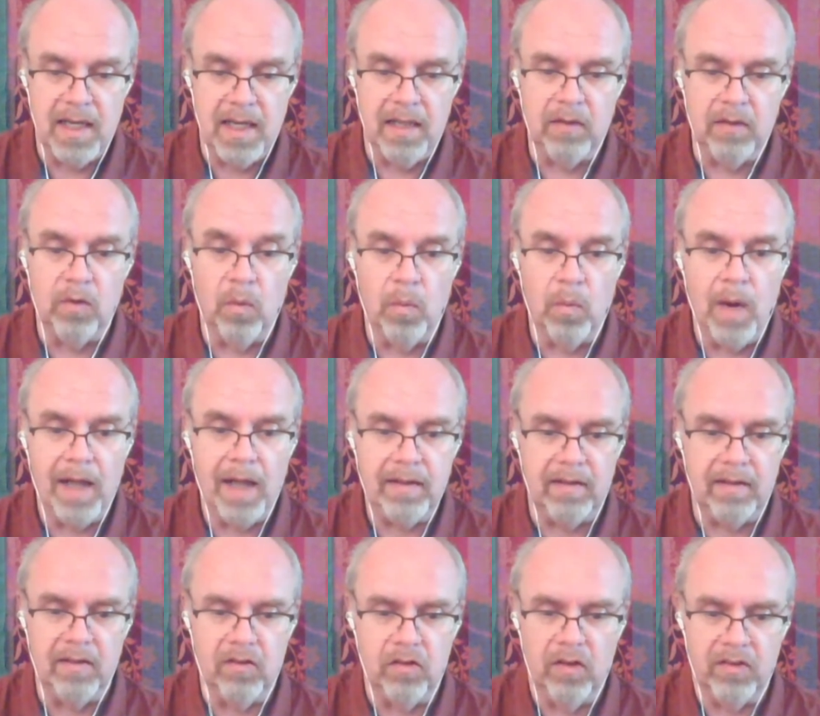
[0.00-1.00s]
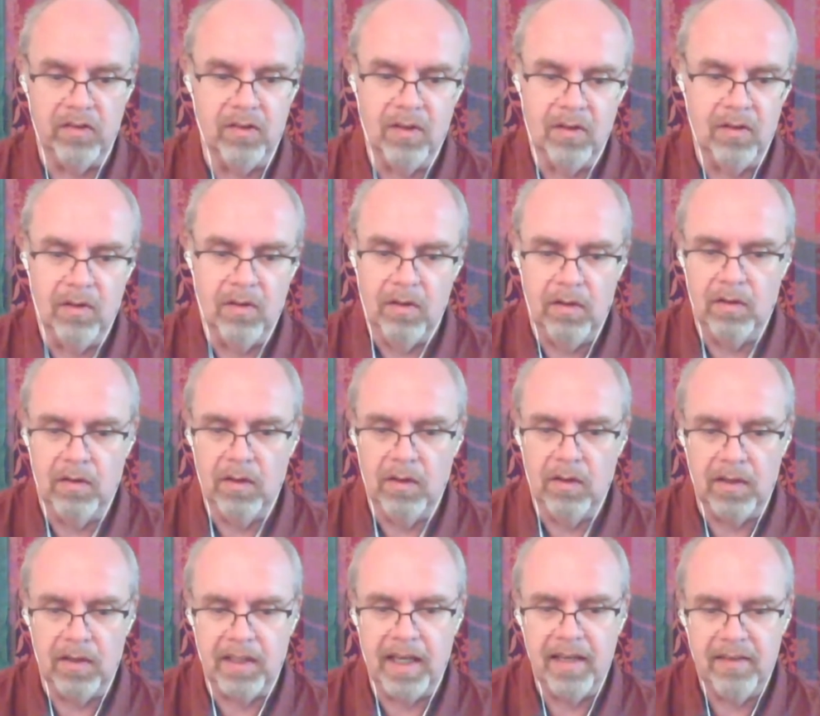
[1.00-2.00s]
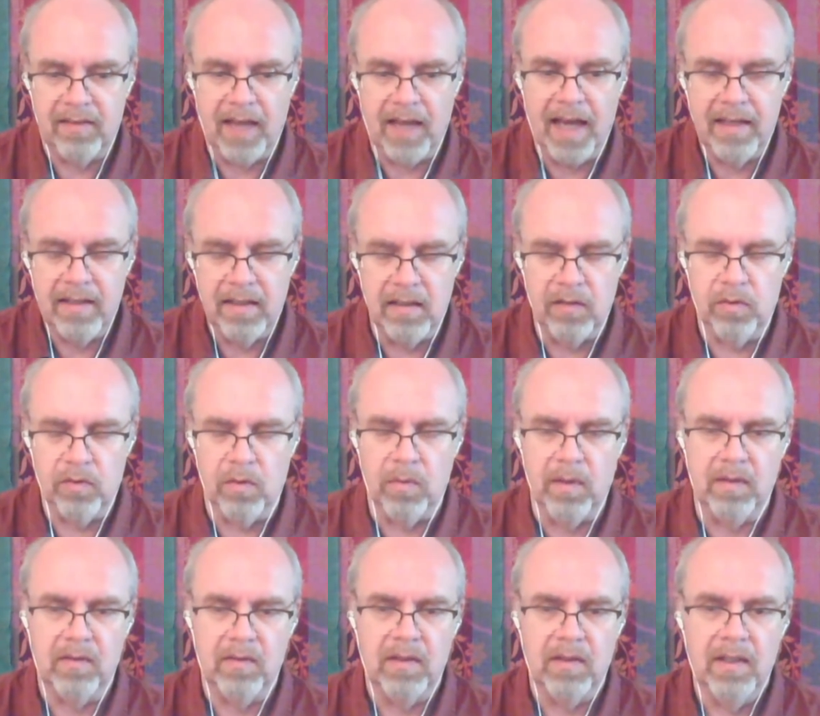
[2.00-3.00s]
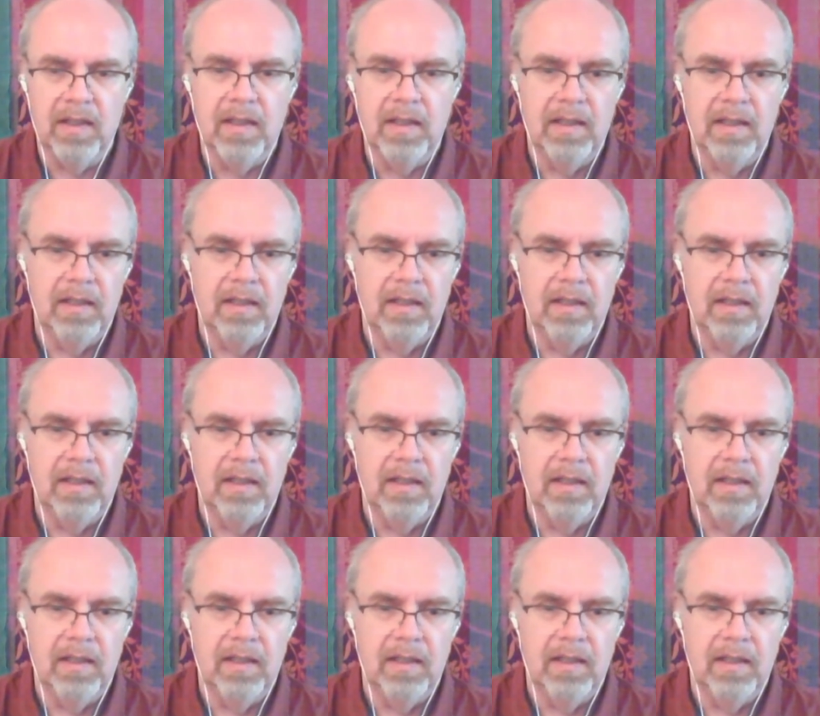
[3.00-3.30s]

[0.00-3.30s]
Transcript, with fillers: and the what is just the, the, the case I D, if you want,